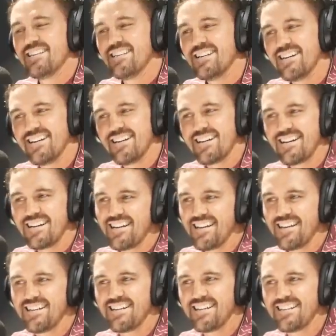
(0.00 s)
Uh
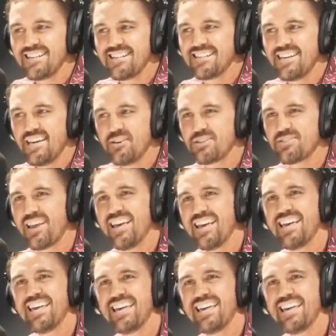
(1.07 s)
it's the industrial